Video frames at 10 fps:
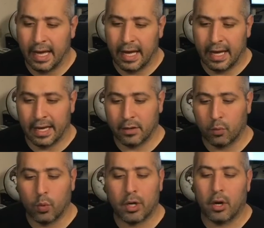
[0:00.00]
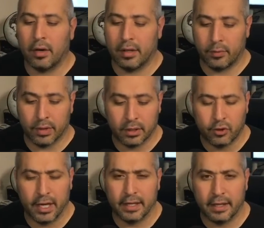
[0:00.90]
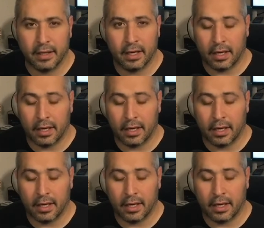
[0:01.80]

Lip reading: and what are they really tracking?